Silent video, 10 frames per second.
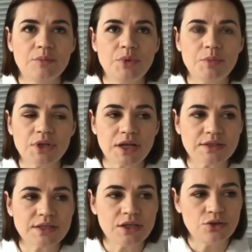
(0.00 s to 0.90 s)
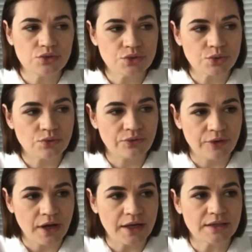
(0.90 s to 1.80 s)
People continue to
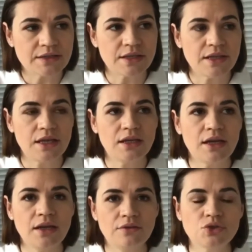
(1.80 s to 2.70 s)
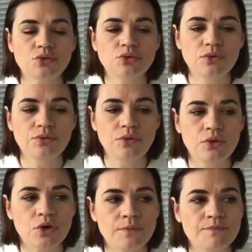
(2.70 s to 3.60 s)
fight. They have to look
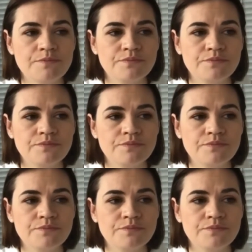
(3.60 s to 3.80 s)
for